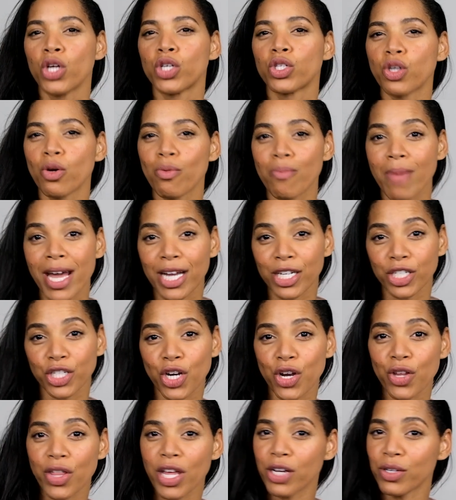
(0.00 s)
so make
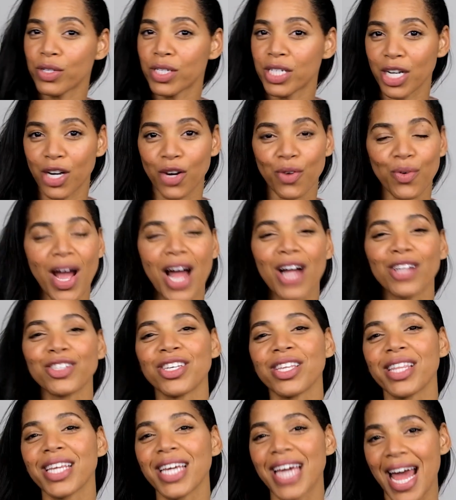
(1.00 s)
sure that you stick around
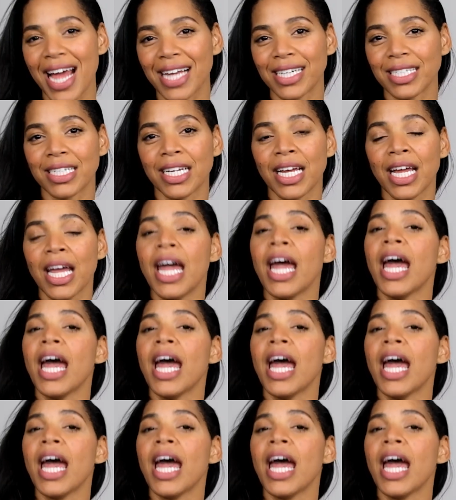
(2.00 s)
till the end.